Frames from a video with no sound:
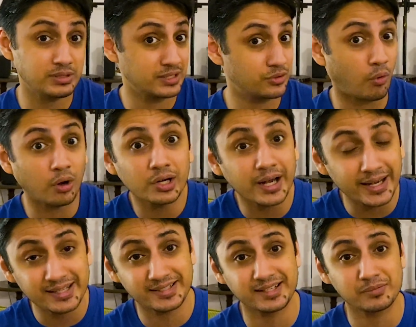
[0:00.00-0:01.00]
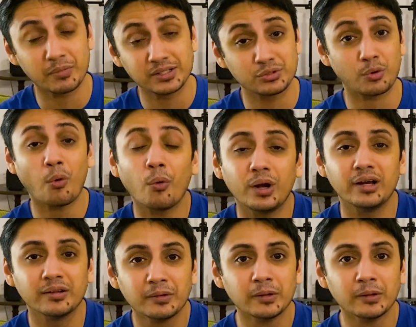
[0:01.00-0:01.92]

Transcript: which is already 6 months old.